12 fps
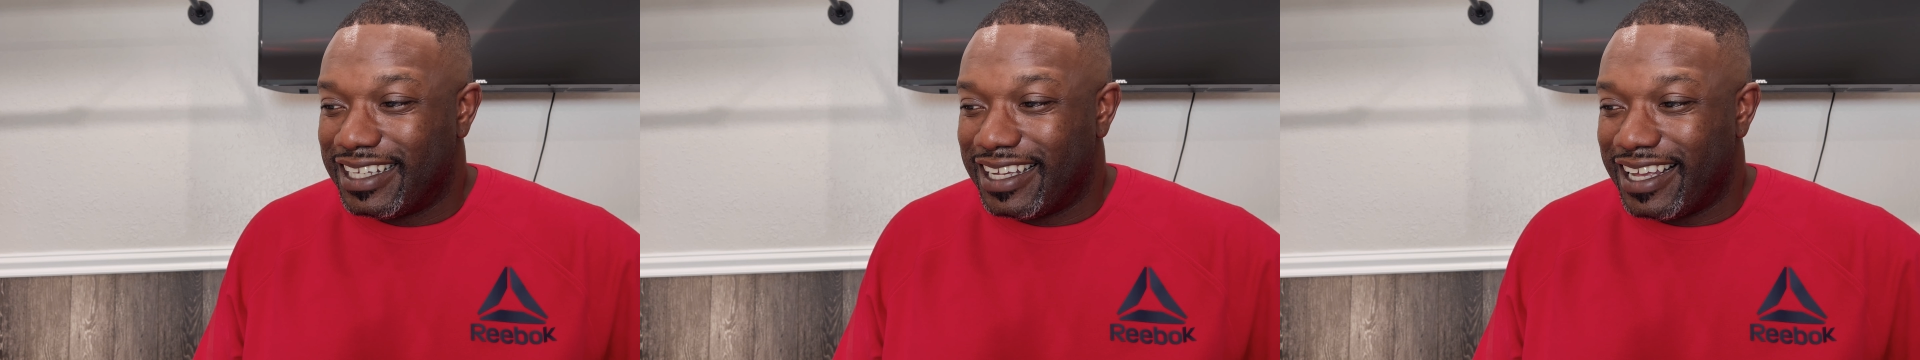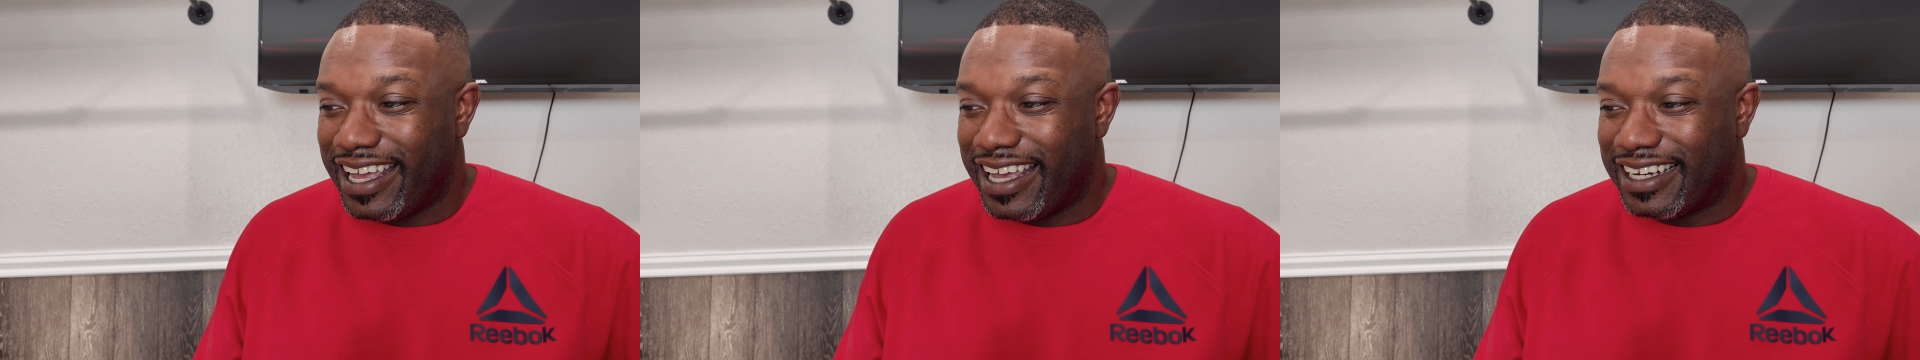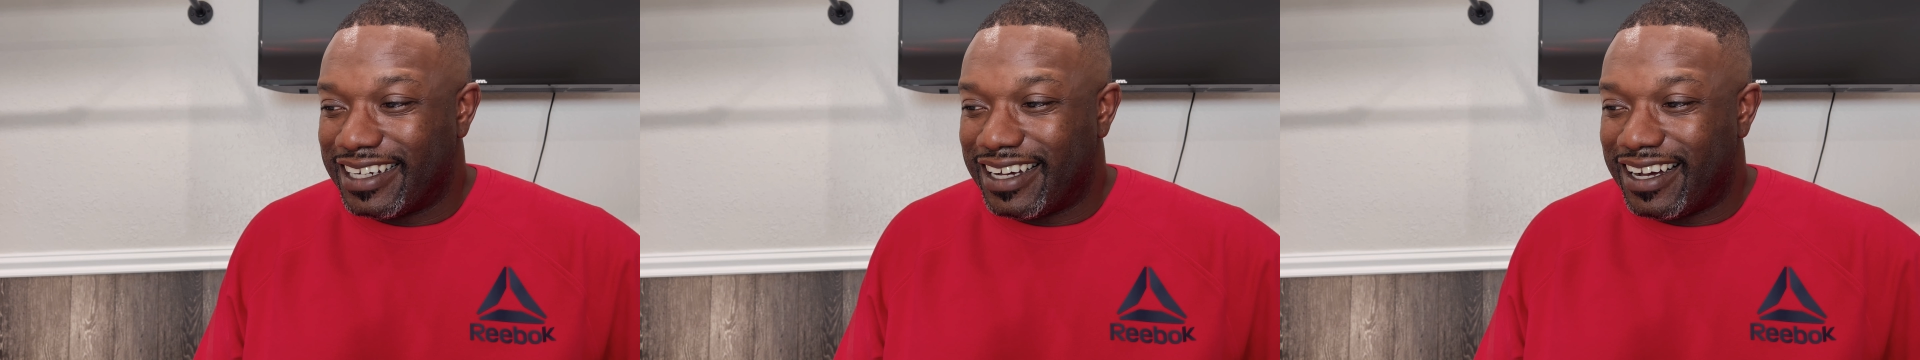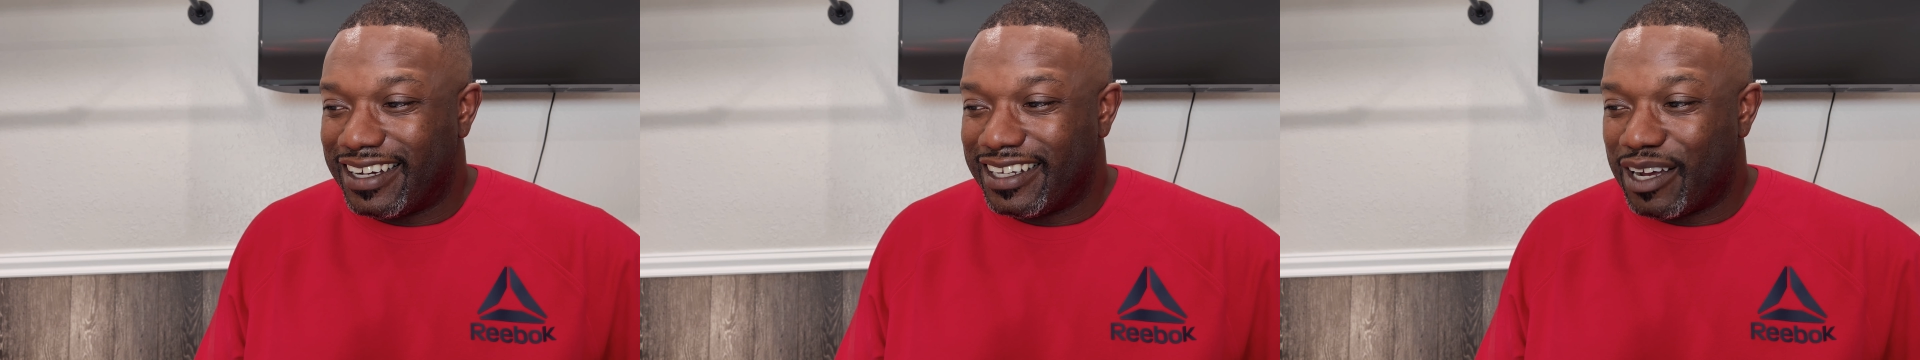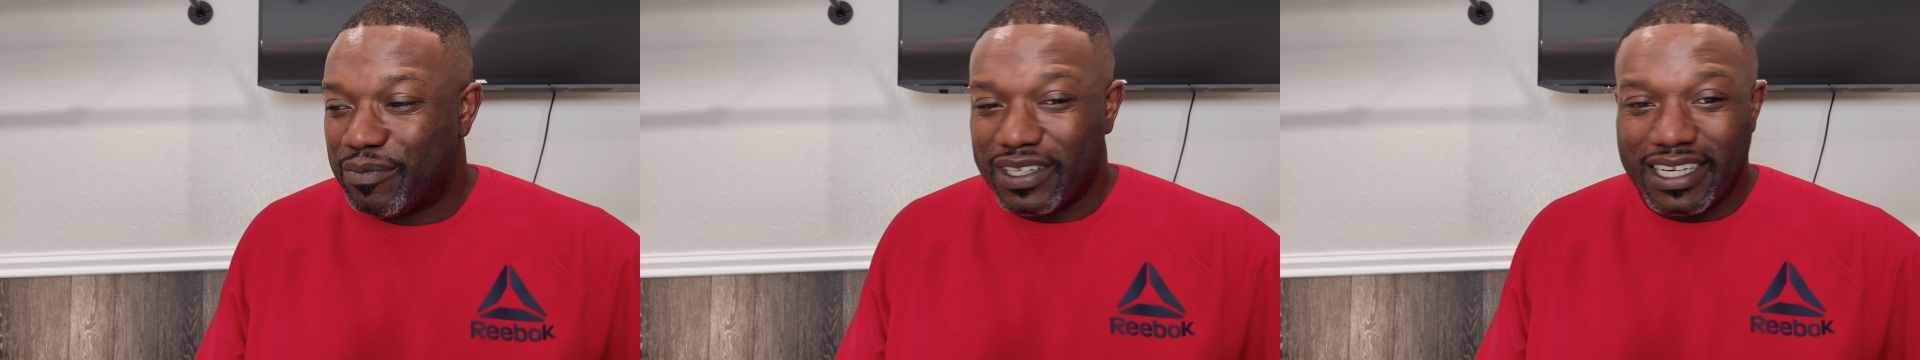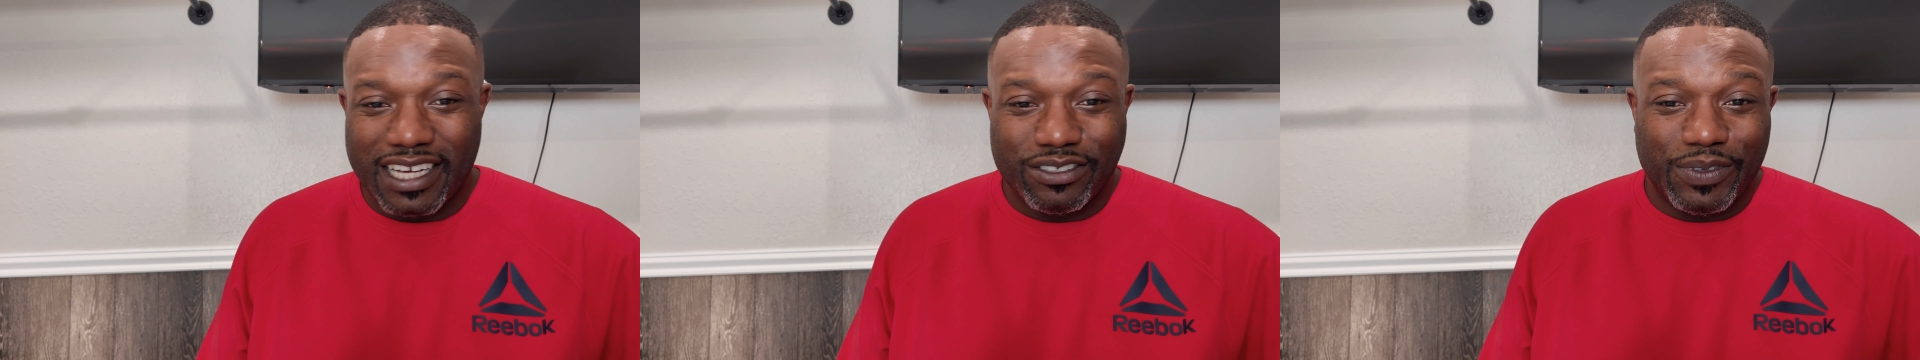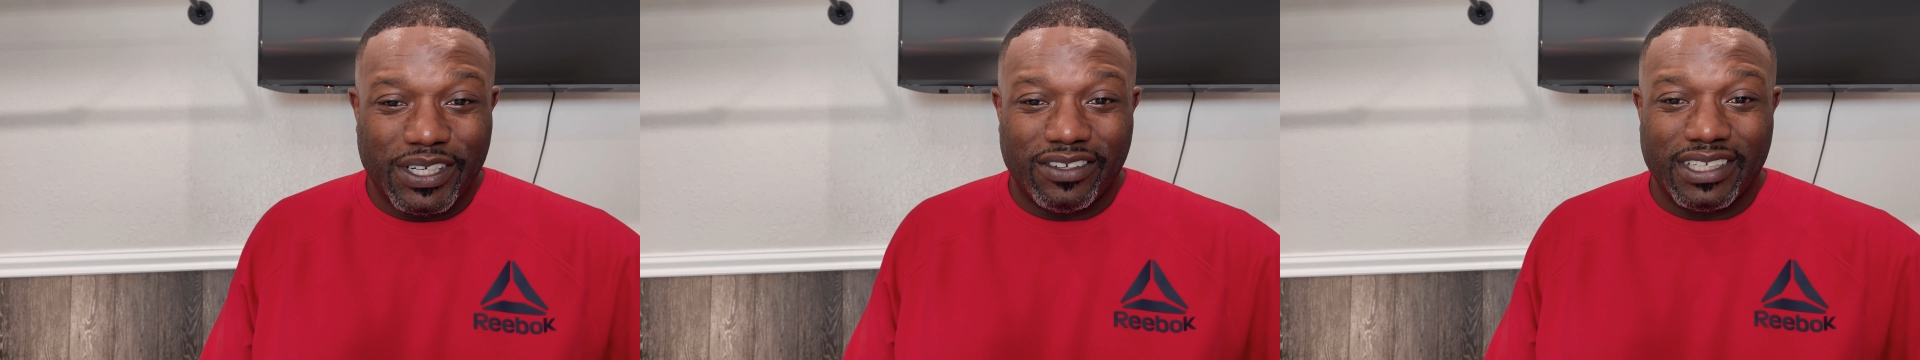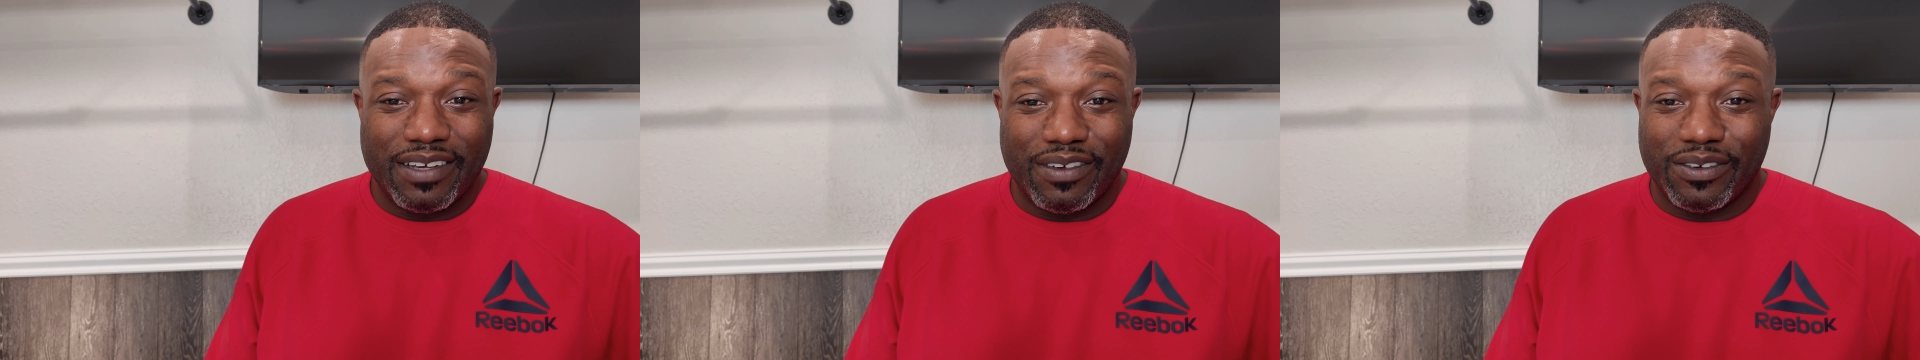And uh, and I'm and that's where we're gonna
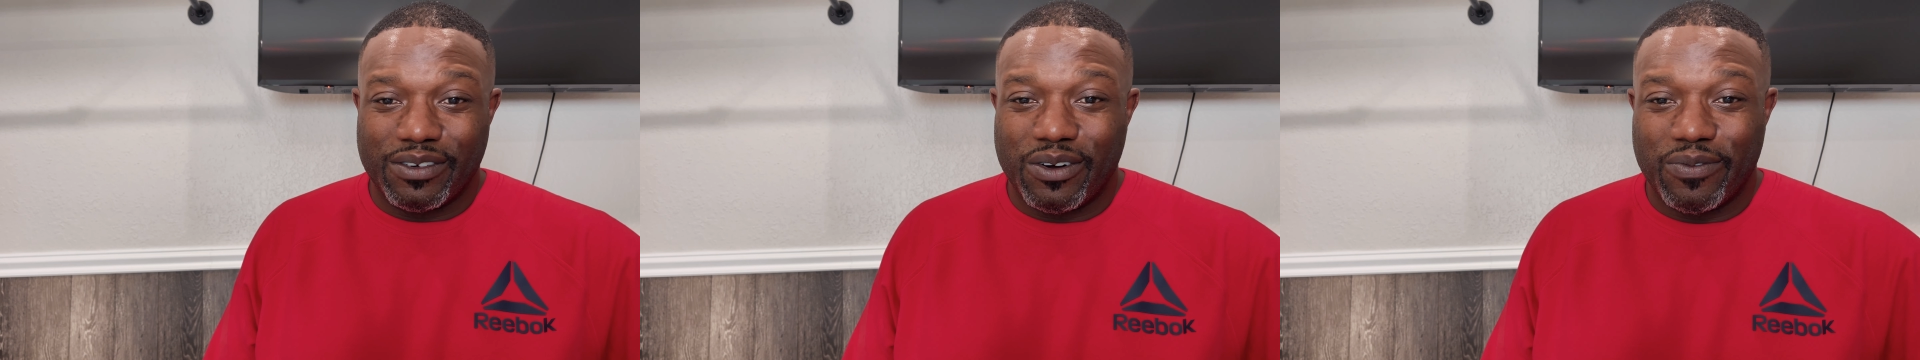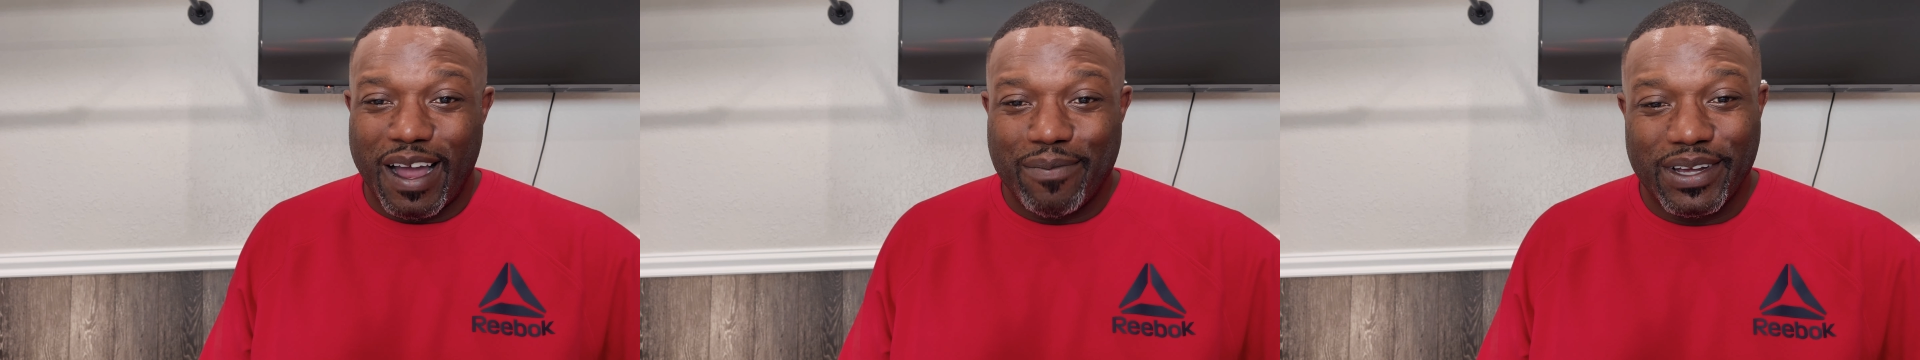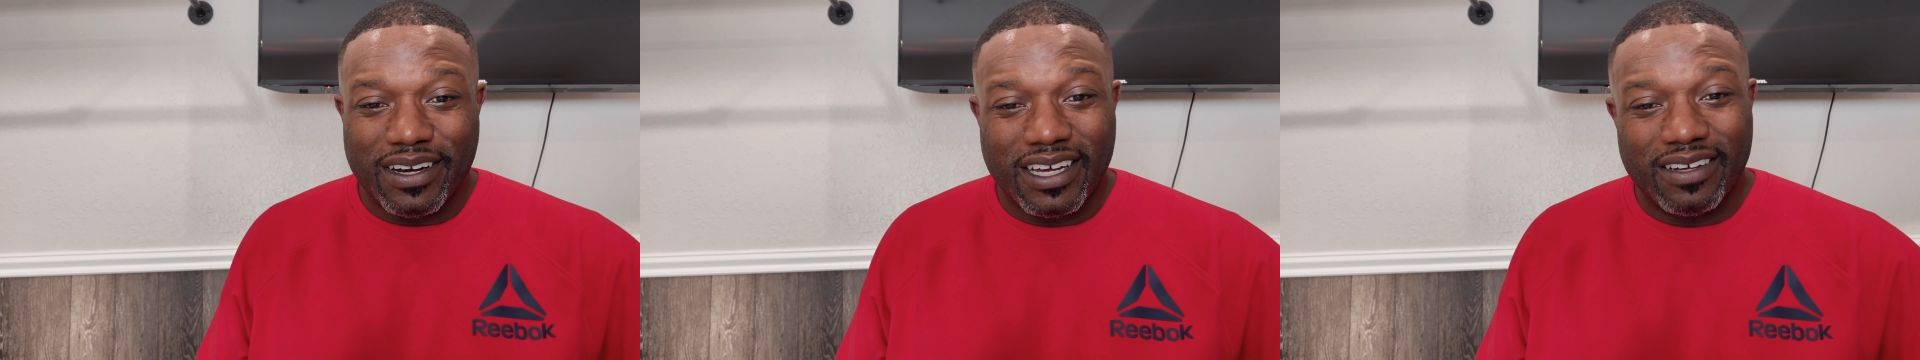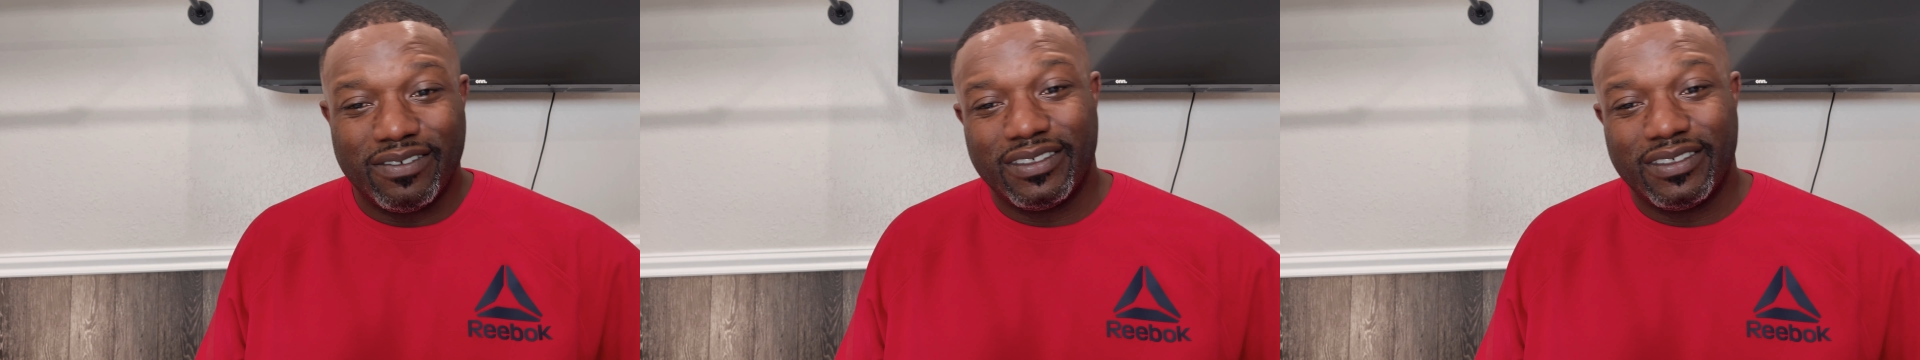leave it. We're gonna wrap it up.